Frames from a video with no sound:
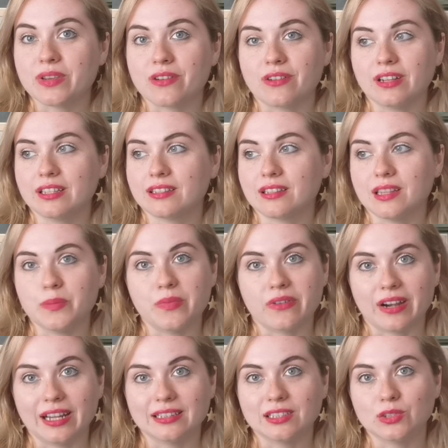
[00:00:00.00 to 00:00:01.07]
spirit,
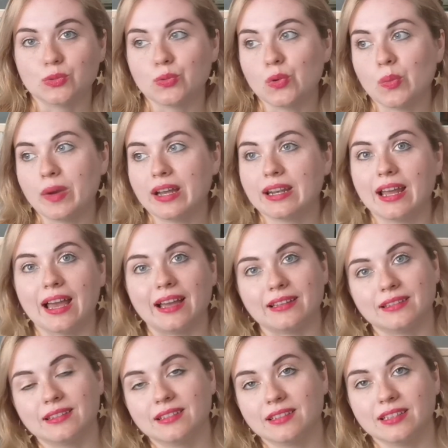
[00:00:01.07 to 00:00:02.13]
liberated woman,
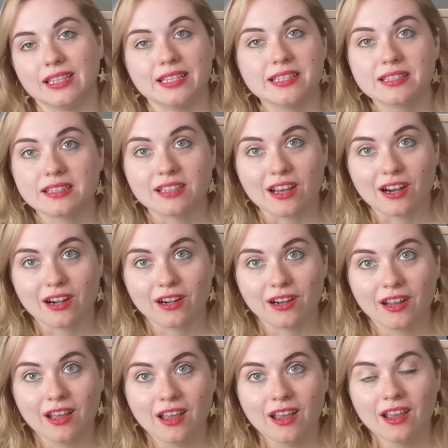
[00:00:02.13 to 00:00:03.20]
and
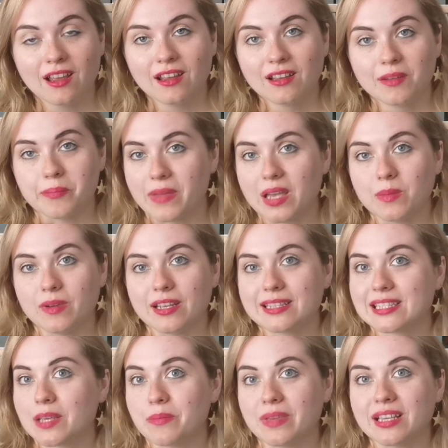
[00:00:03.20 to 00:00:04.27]
Eastern. Maybe
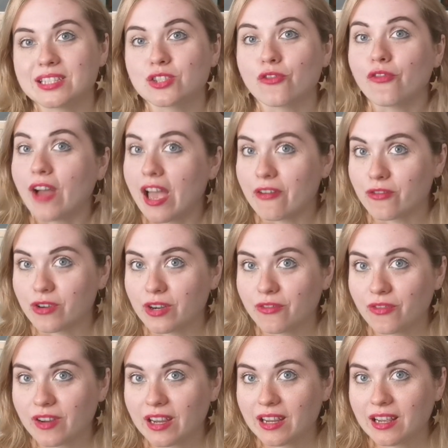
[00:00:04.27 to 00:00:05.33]
it's a mix of
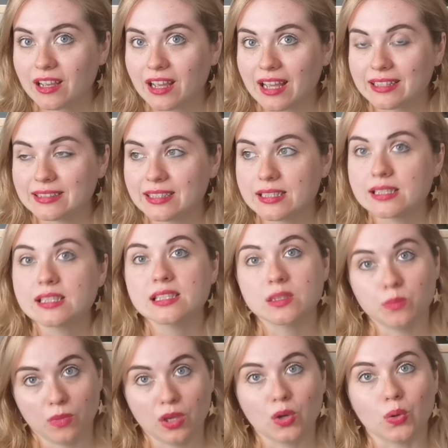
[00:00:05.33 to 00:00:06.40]
everything, and this
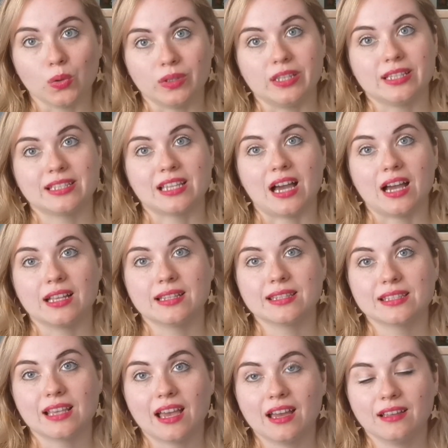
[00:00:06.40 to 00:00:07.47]
is me who
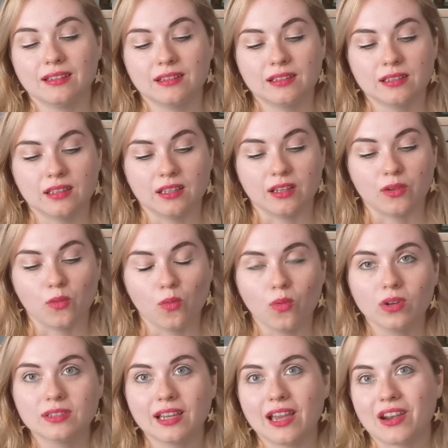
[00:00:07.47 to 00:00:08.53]
decides. And
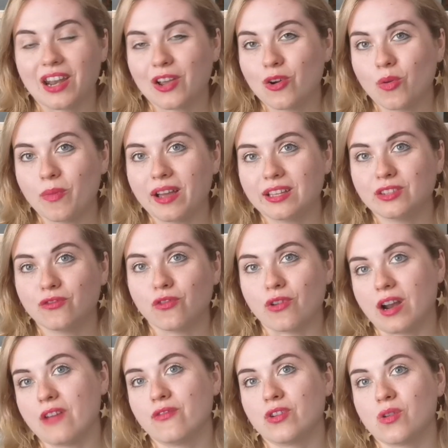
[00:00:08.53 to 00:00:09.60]
what I recommend
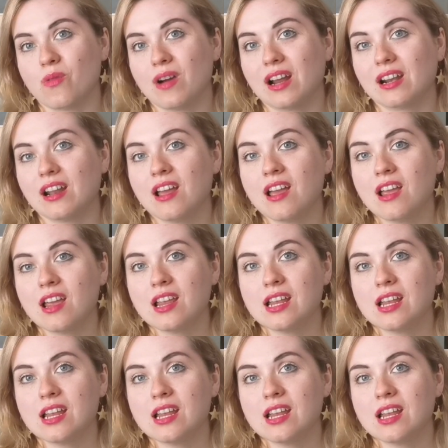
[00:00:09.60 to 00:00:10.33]
for everyone